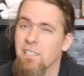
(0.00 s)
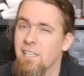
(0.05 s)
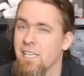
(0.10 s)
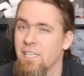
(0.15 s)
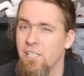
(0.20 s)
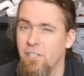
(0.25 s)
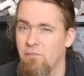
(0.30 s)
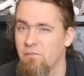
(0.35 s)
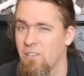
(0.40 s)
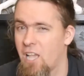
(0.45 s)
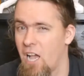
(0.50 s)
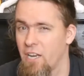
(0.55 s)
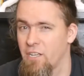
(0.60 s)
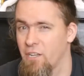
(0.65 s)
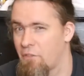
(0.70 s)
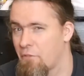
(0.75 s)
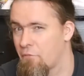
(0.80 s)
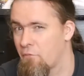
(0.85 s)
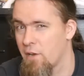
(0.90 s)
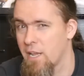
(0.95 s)
These kind
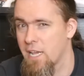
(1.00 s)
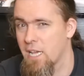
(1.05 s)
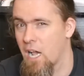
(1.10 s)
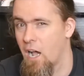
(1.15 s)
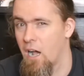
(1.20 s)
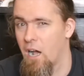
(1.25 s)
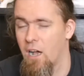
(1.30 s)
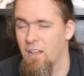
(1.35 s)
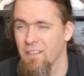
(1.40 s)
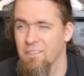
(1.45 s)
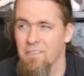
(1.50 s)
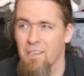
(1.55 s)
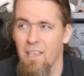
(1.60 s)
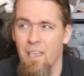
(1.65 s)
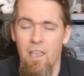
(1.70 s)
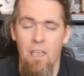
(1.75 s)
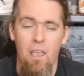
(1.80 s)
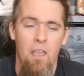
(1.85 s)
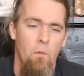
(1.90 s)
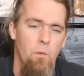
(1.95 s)
of 3 cards,
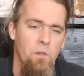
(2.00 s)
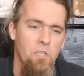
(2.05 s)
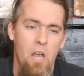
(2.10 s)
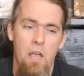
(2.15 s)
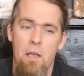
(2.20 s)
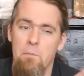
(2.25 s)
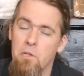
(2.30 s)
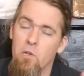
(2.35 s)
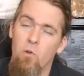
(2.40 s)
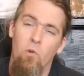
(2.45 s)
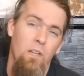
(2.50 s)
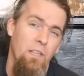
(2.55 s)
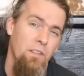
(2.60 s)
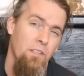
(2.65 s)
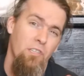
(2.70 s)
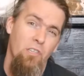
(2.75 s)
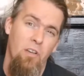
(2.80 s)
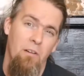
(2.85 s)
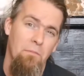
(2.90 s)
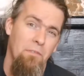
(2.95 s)
which I'm calling
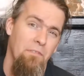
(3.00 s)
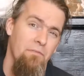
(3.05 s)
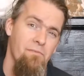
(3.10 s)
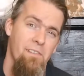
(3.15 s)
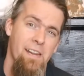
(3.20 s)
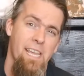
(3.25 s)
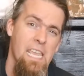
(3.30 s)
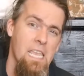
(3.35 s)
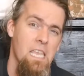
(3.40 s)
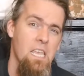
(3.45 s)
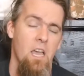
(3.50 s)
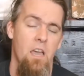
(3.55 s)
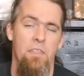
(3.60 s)
the top 3,